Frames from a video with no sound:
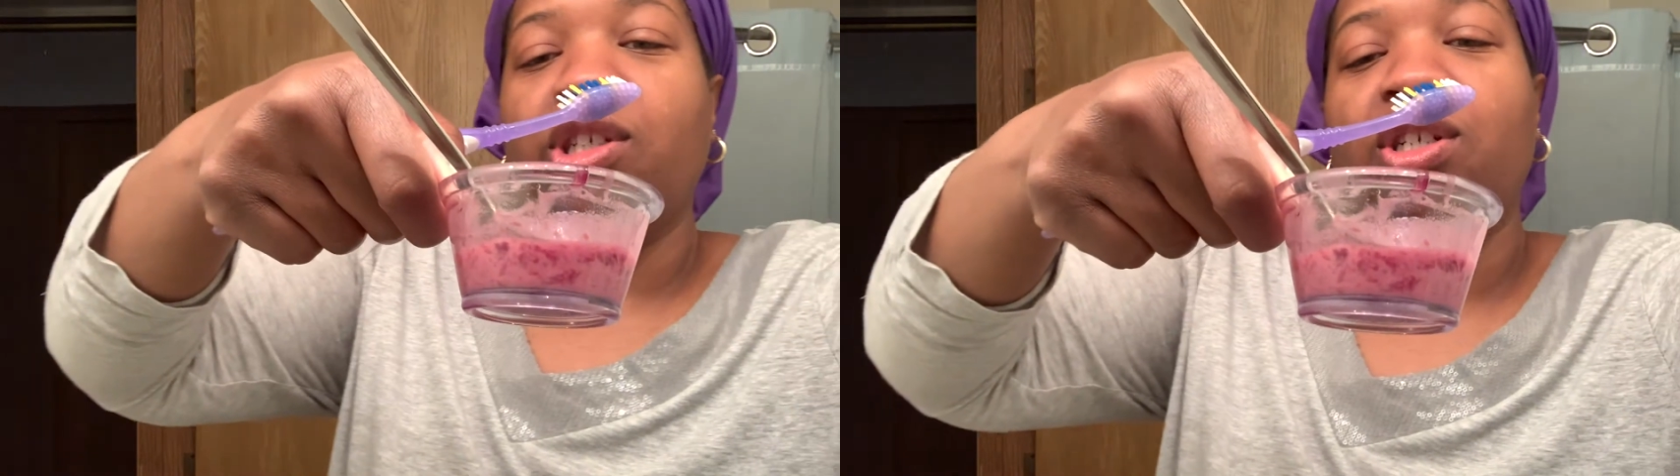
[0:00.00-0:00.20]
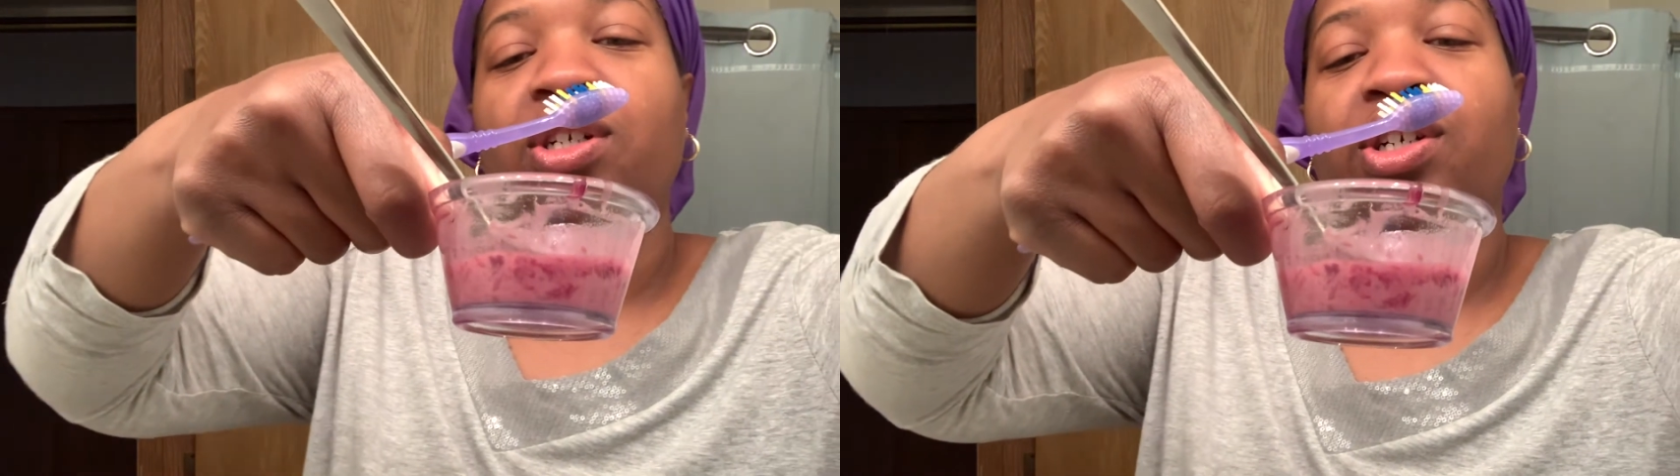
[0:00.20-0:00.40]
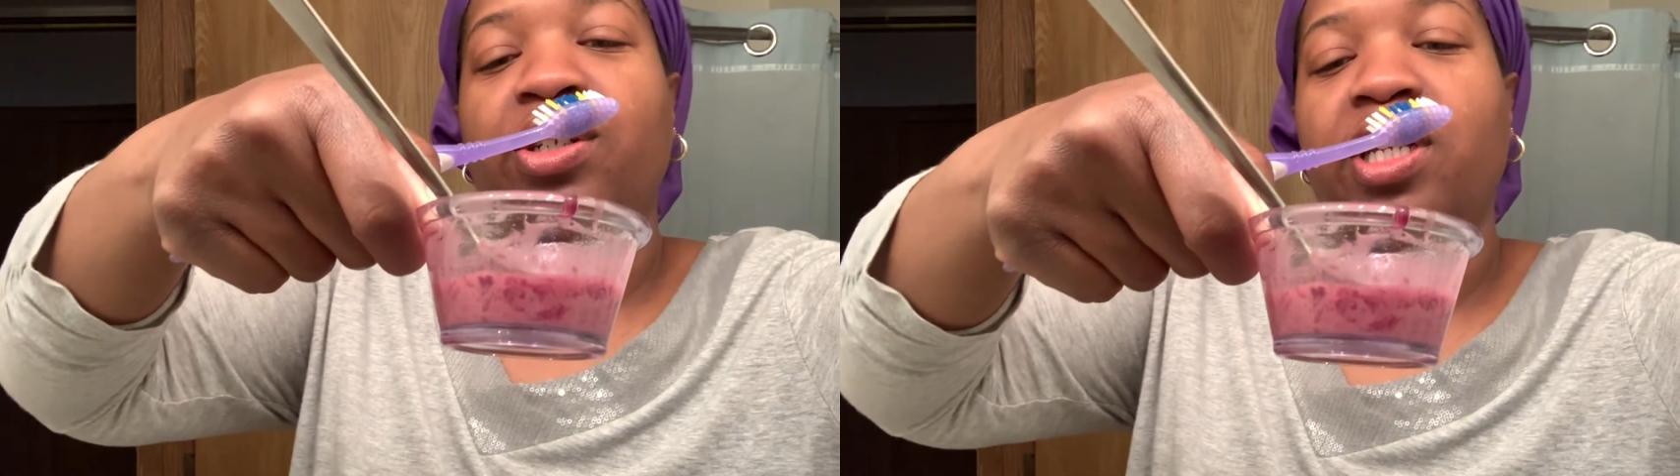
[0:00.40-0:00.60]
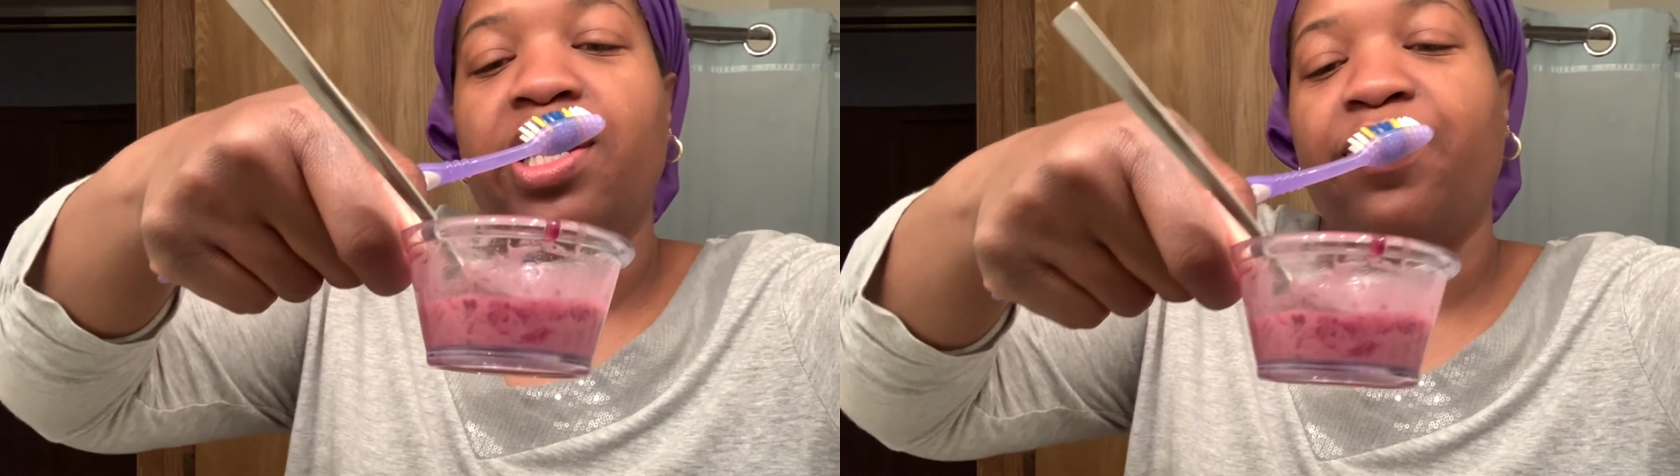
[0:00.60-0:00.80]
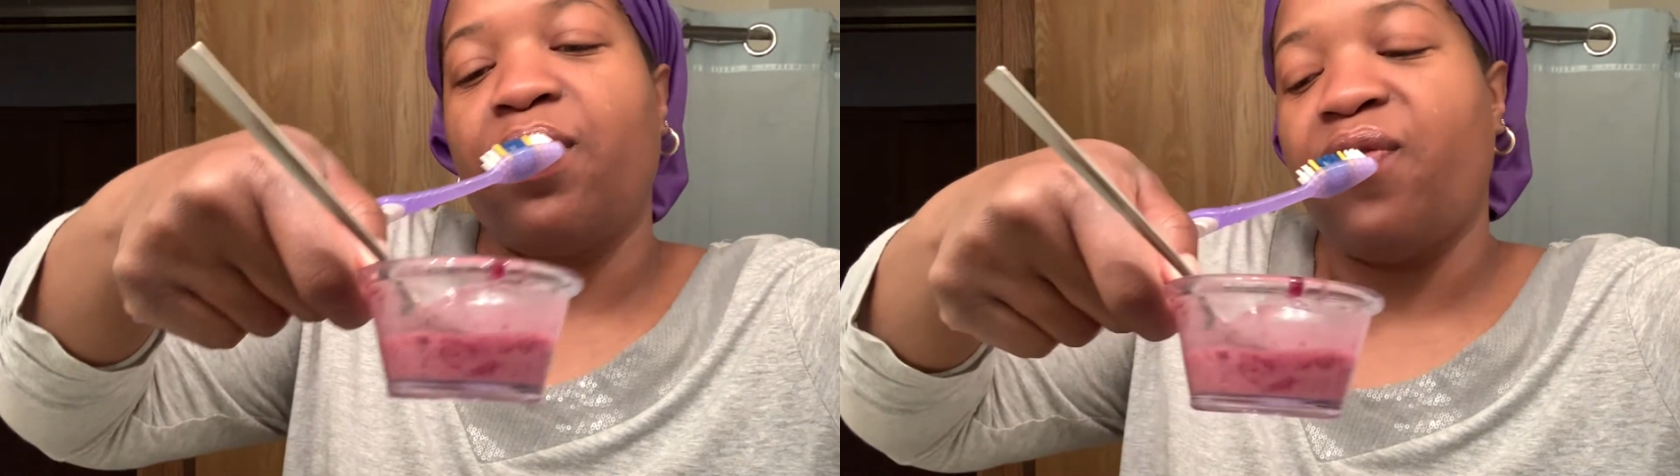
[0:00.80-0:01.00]
it on your
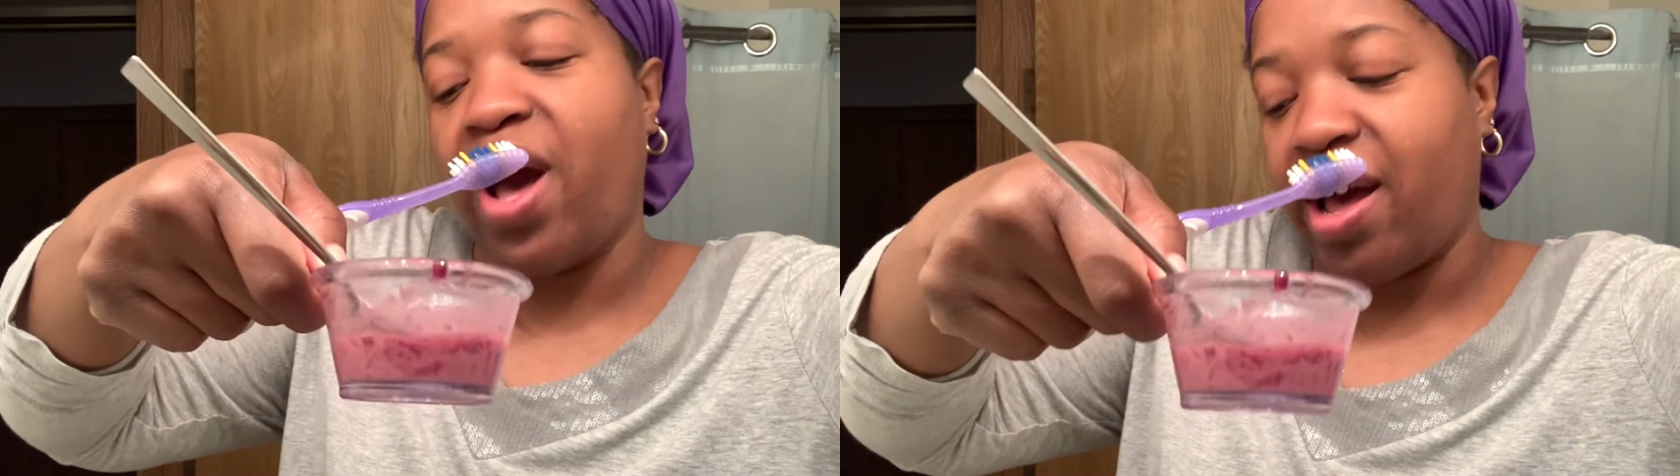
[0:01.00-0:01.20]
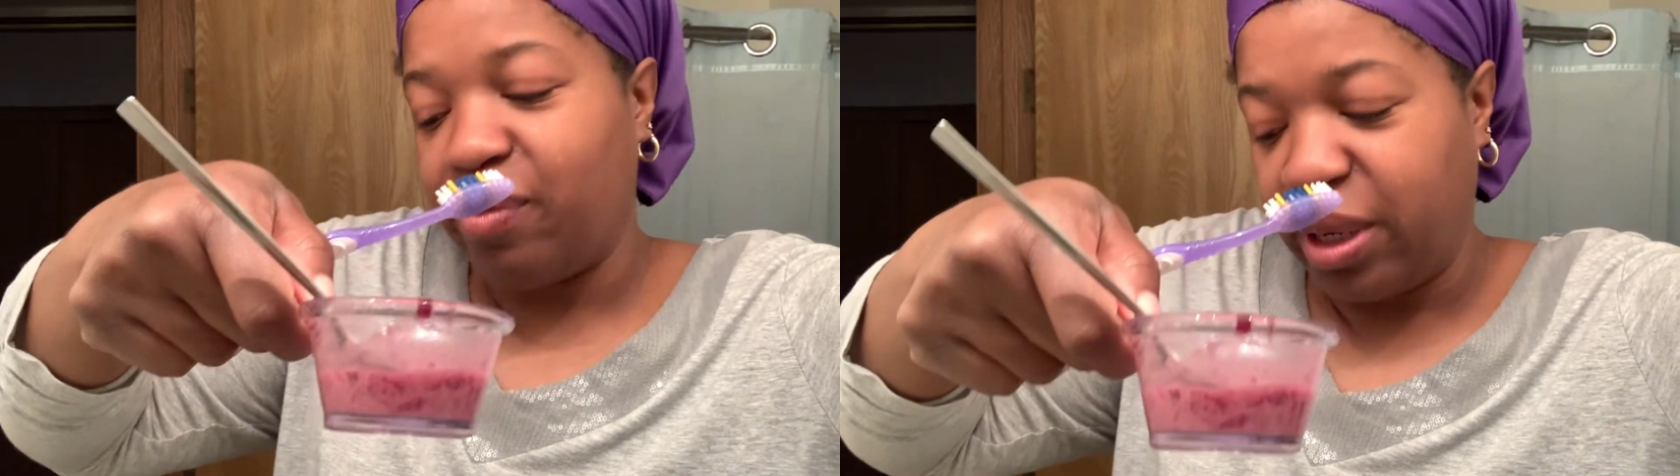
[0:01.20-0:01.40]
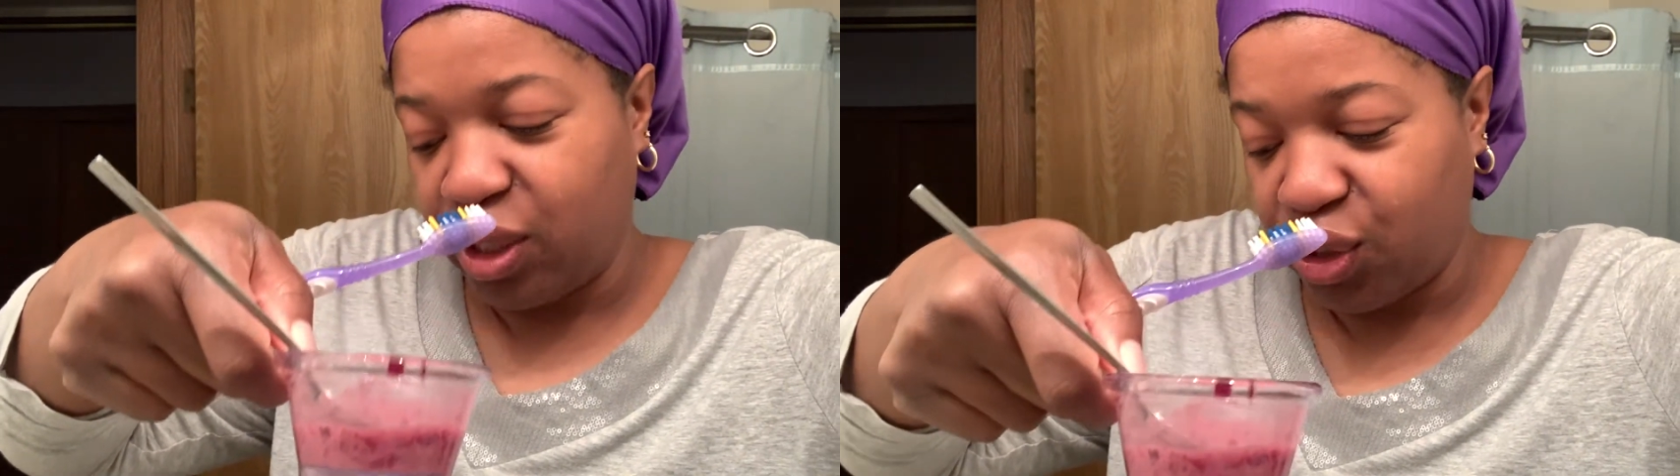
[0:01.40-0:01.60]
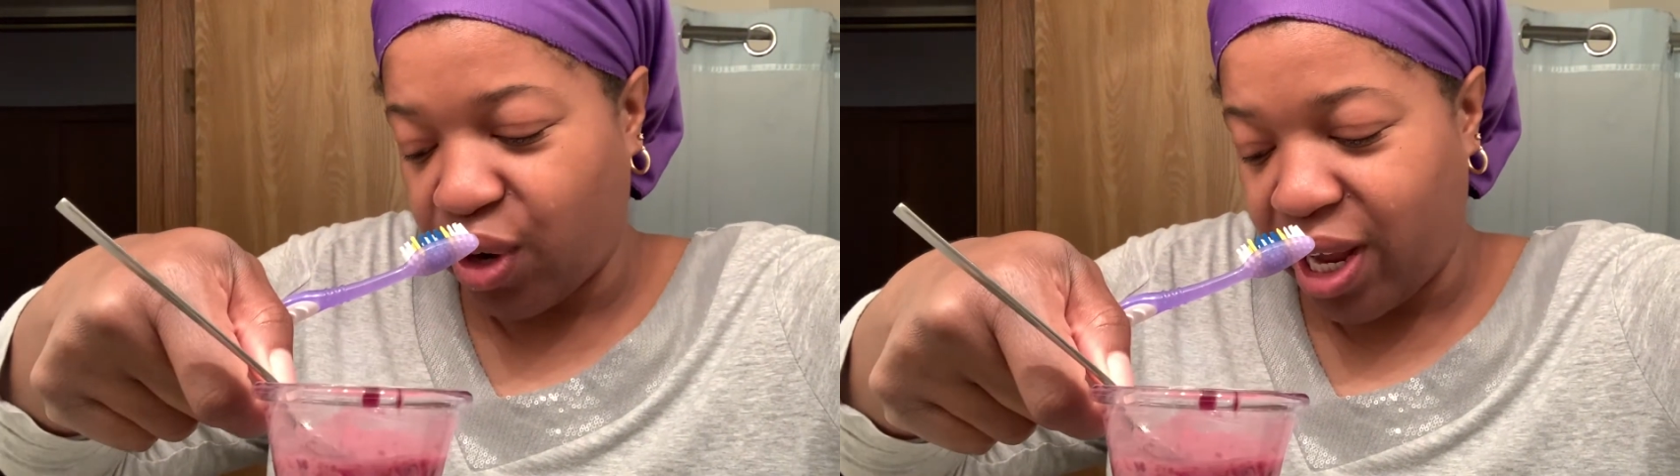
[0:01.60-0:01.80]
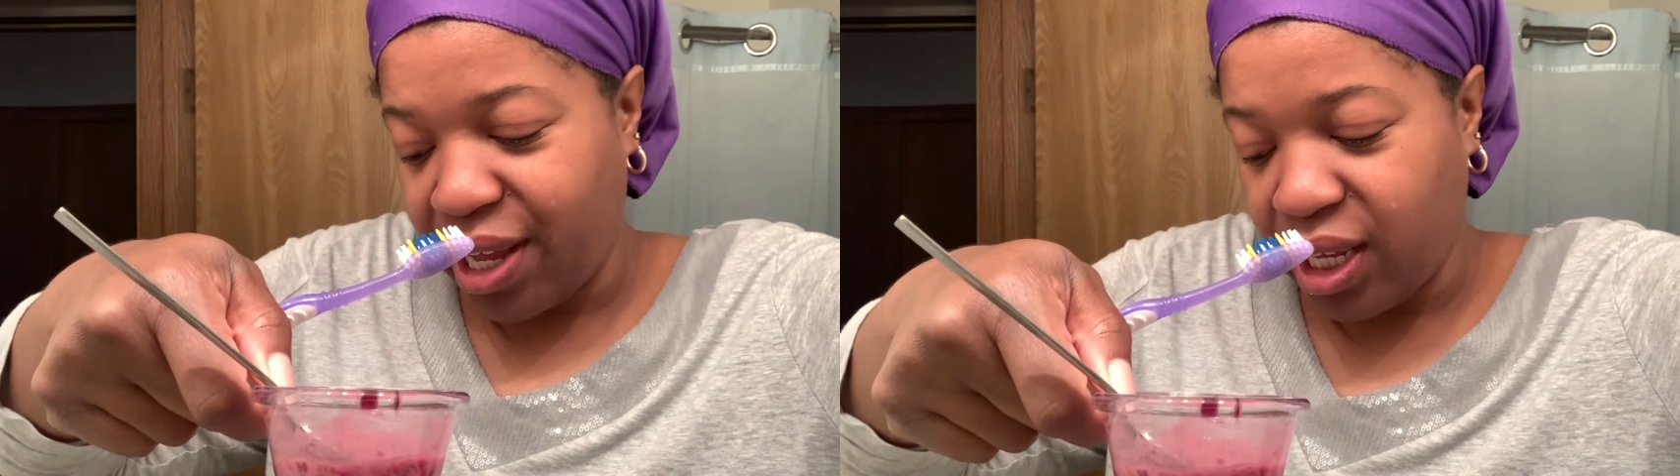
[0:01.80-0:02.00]
teeth for 5 minutes
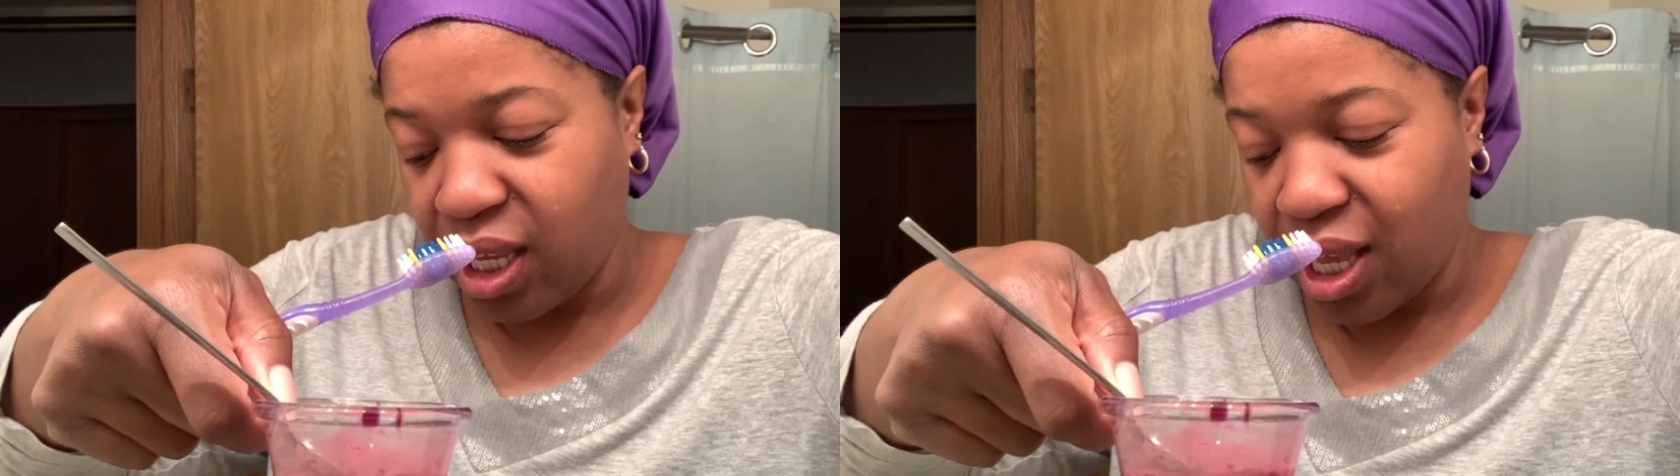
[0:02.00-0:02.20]
straight.